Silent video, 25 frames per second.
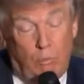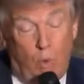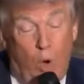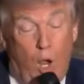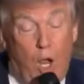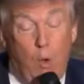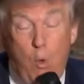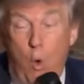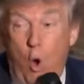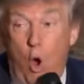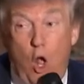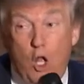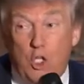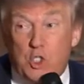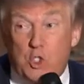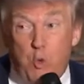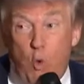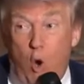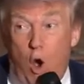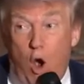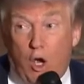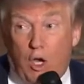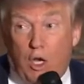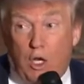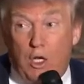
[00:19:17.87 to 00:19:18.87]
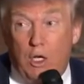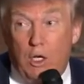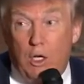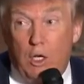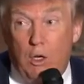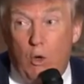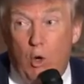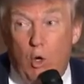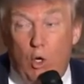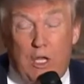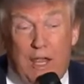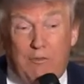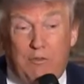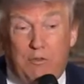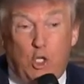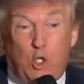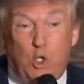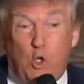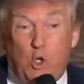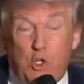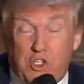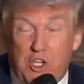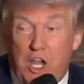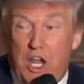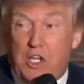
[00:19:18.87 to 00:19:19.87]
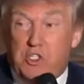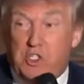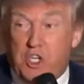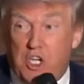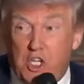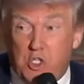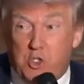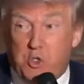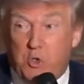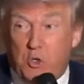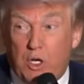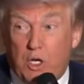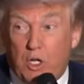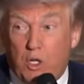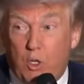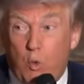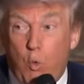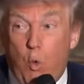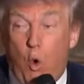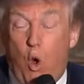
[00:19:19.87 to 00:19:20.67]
Well, walls work. All you have to do is ask Israel.